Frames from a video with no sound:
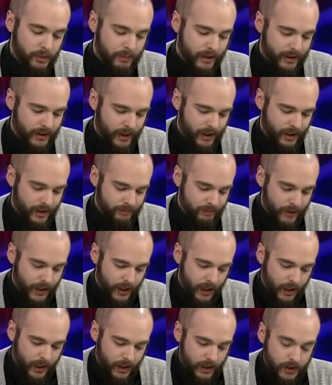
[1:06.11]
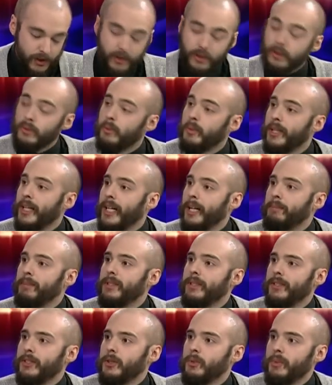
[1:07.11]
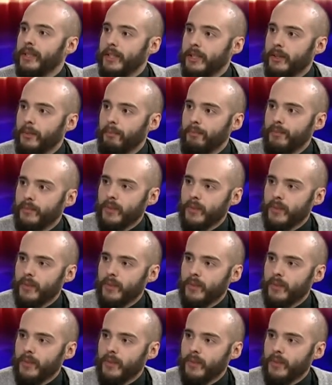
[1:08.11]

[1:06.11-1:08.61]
But so what happened this week